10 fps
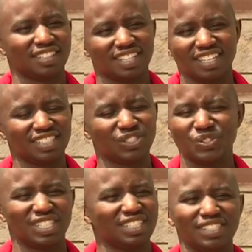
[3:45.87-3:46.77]
Yeah,
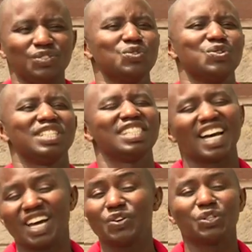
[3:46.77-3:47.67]
it
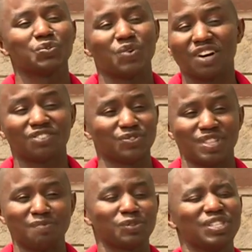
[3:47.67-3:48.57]
cannot work to them.